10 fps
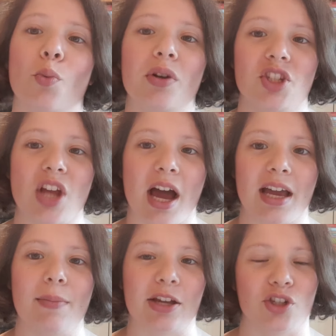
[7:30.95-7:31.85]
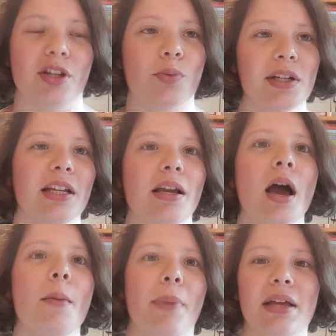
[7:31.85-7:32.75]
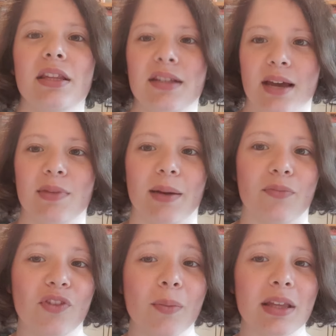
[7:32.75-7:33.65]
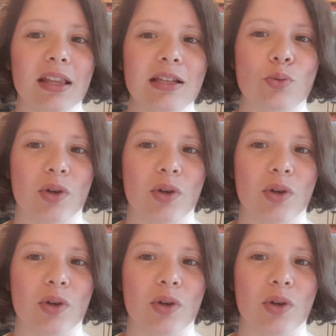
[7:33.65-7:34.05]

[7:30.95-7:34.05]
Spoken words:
which I am actually reading by the time that I'm filming this,